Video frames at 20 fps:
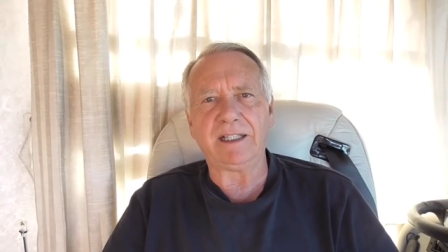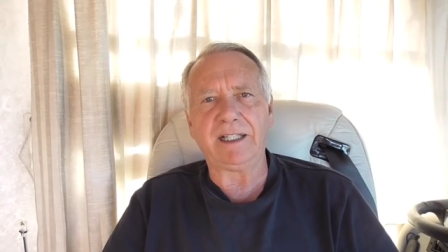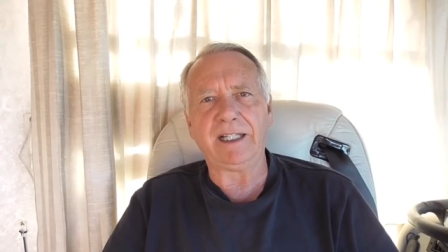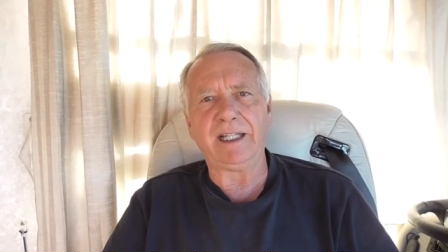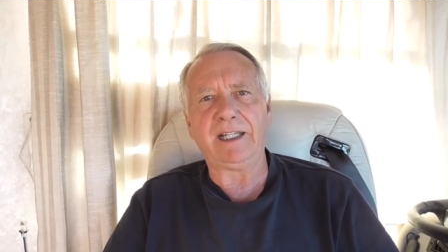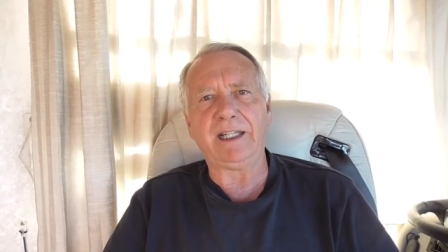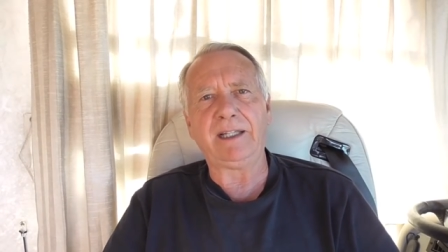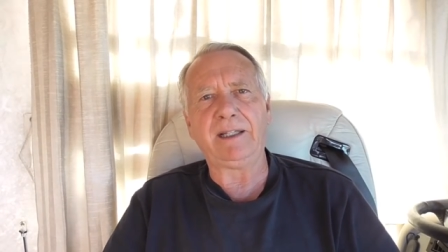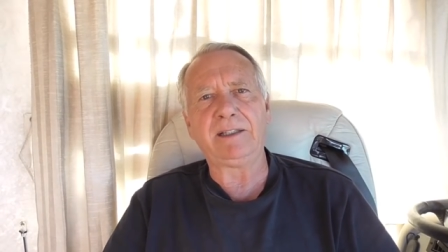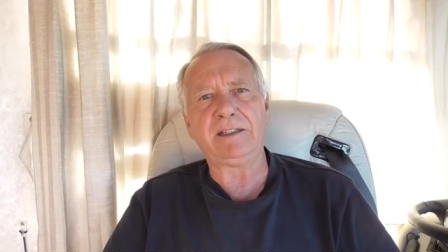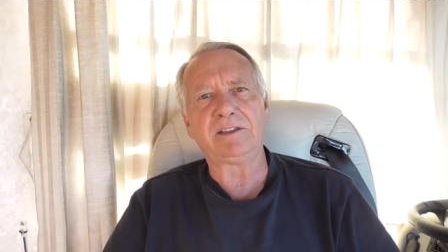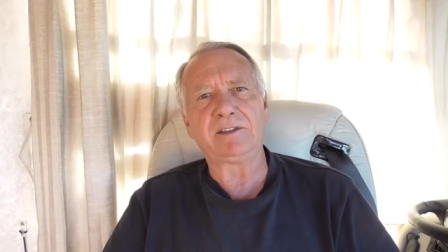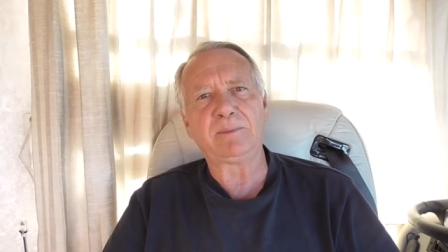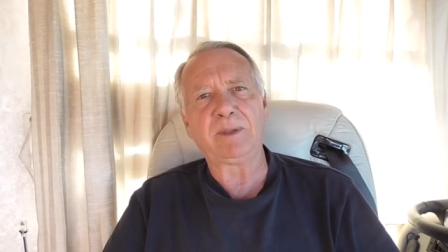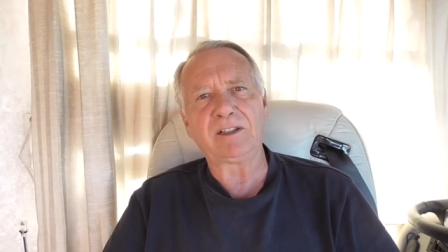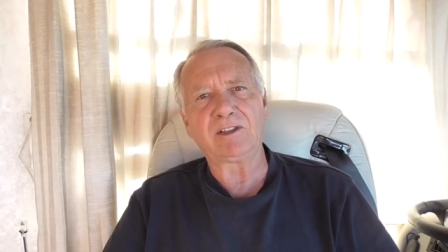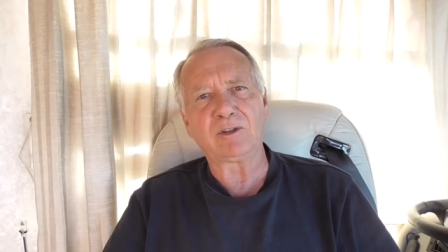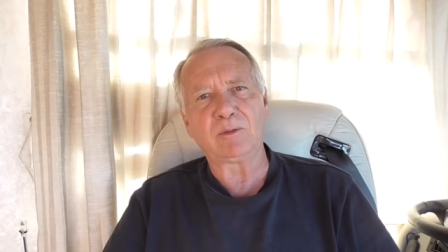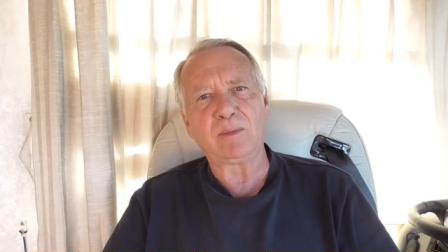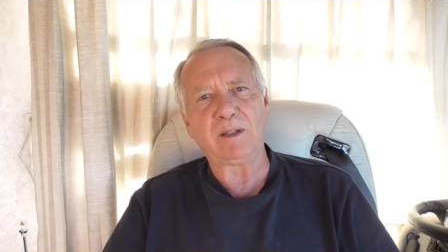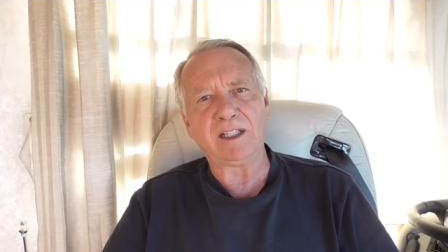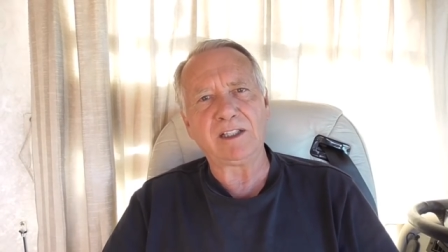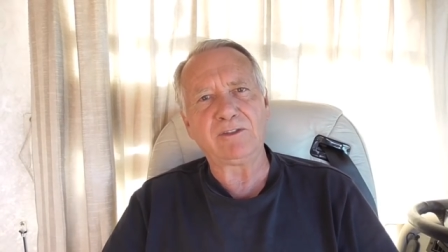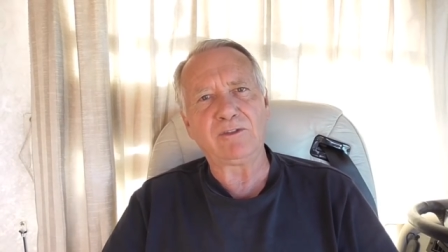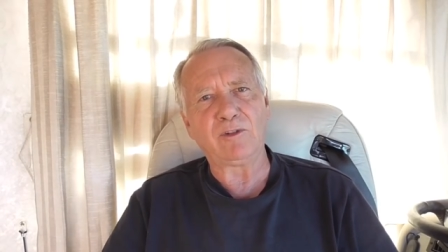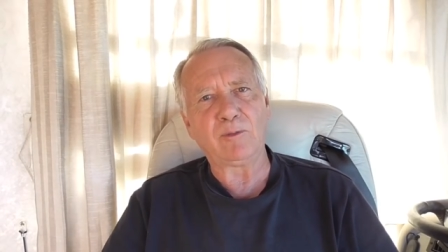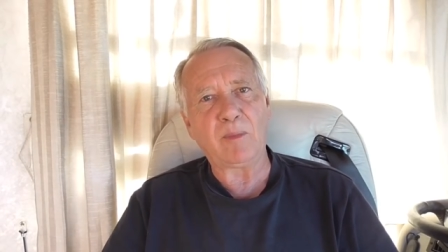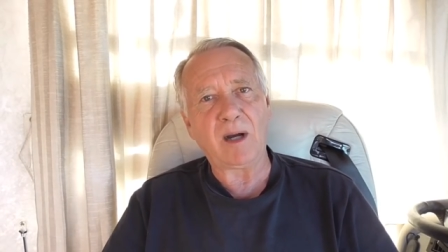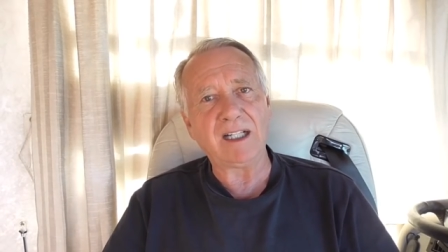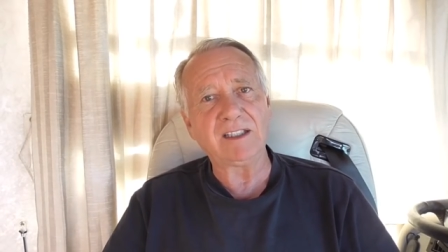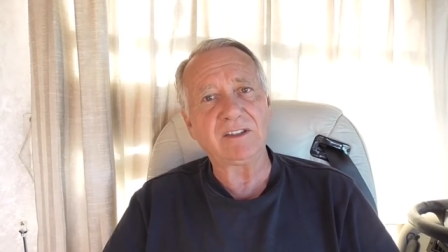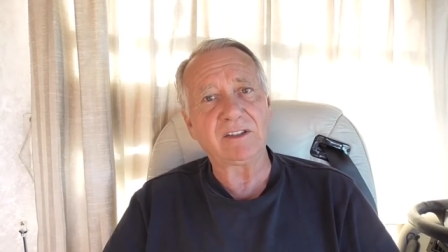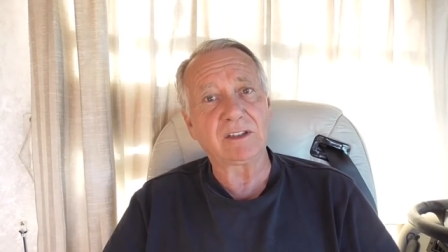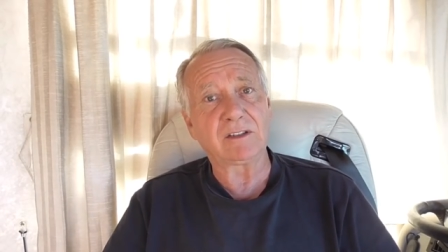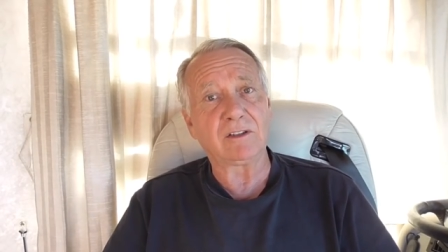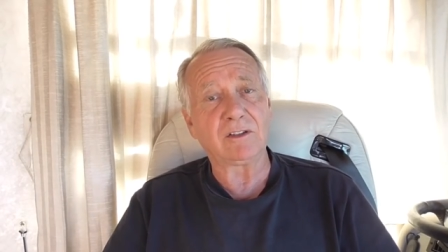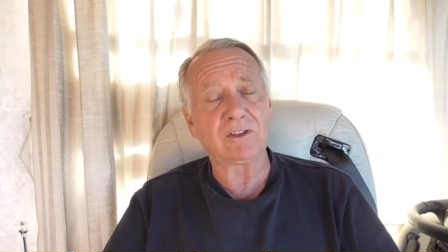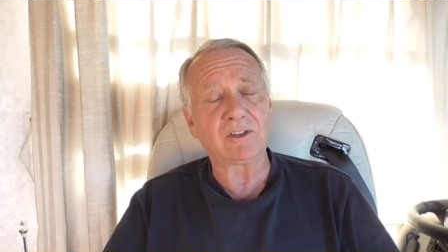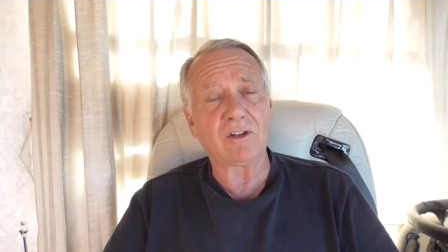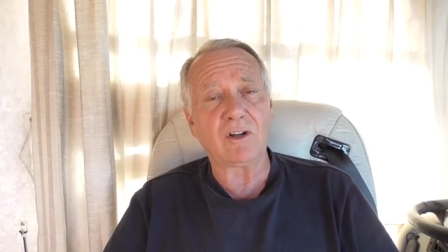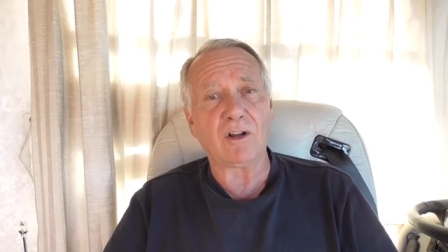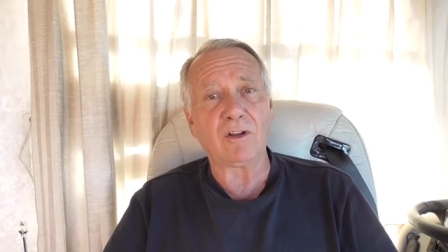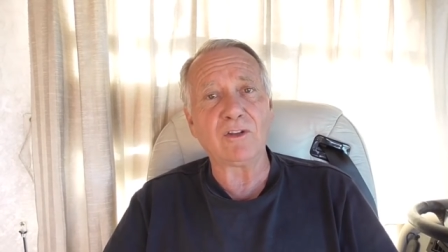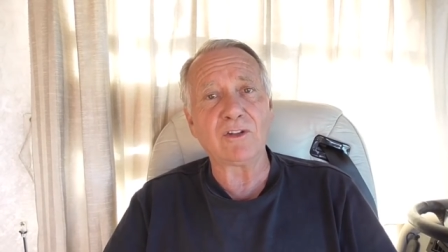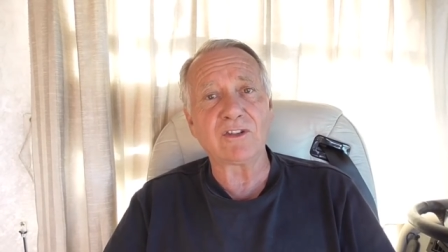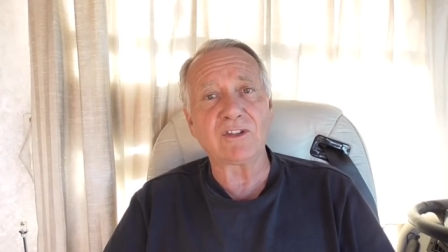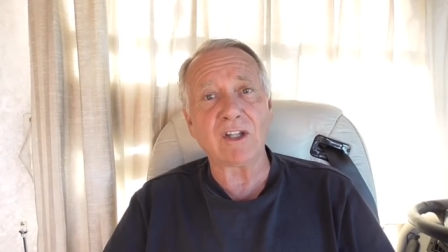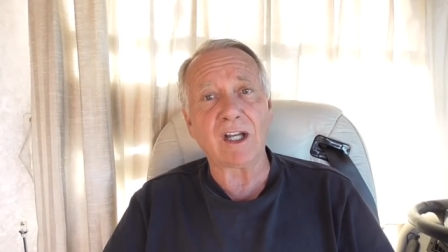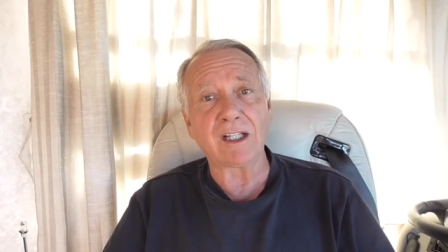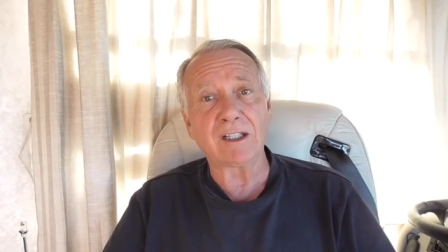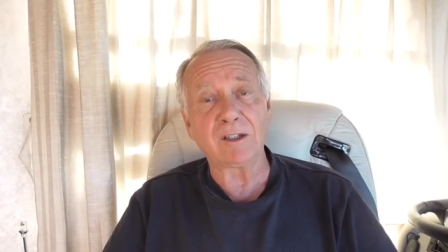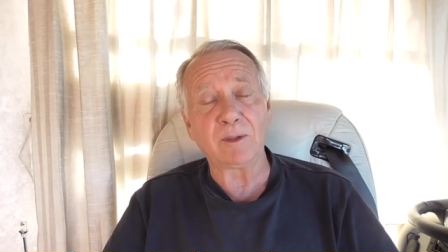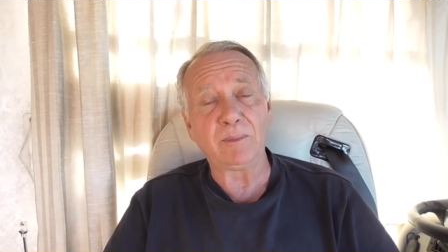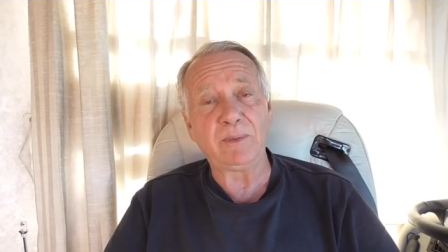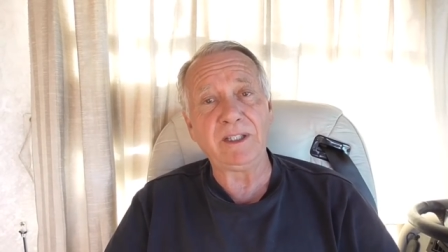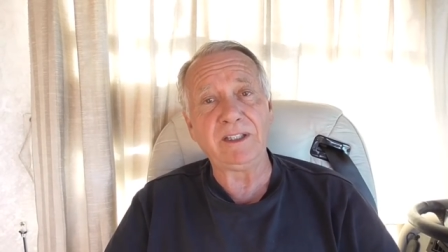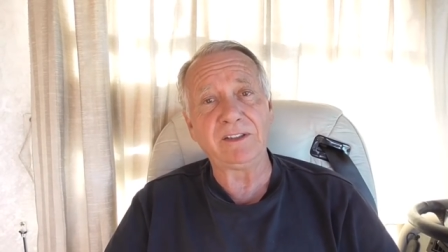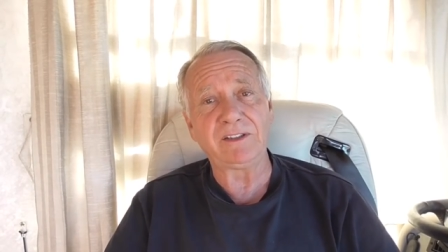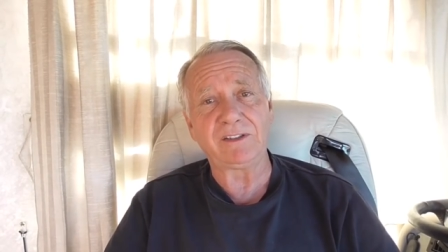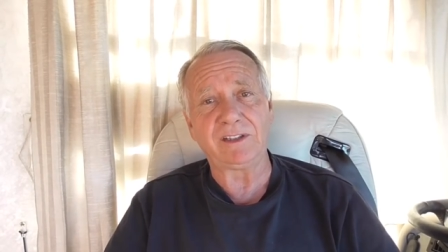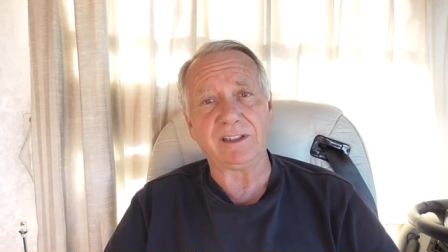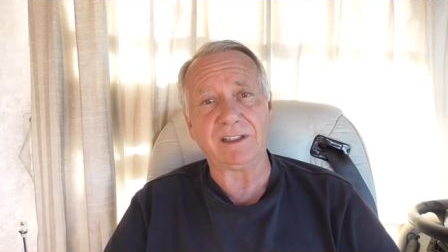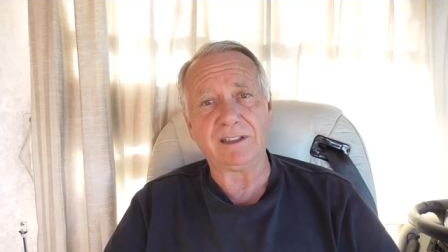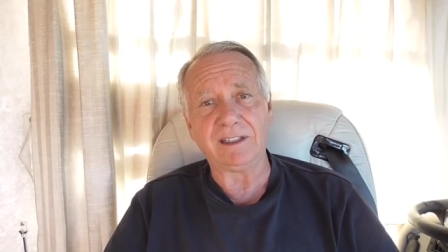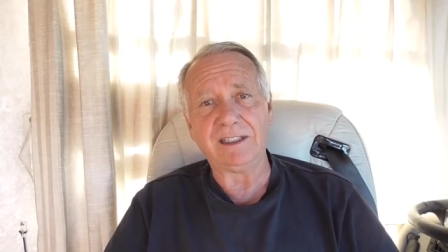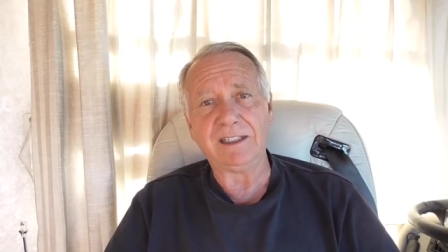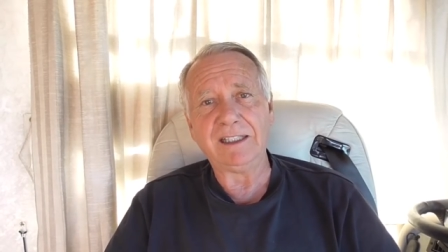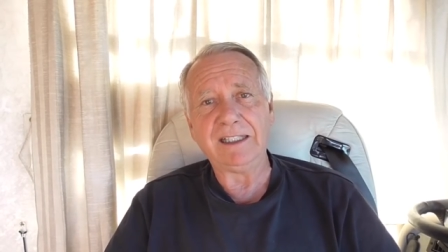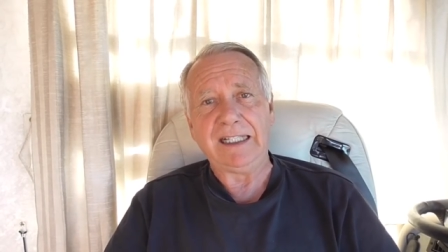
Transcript: a special place for bicycles called the Cyclopista,